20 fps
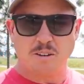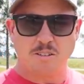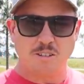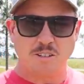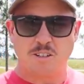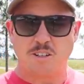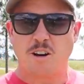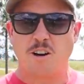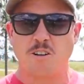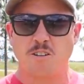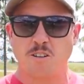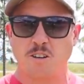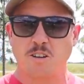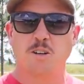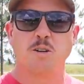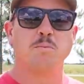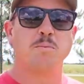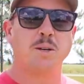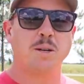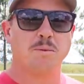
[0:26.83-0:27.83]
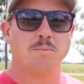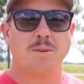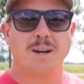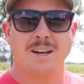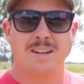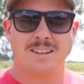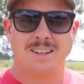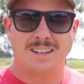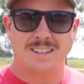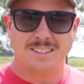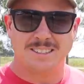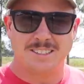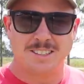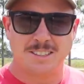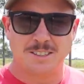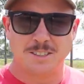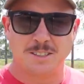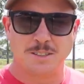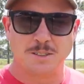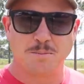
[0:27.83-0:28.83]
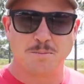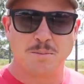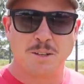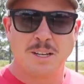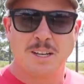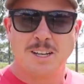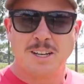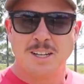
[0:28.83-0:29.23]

Gonna talk a little bit about that system.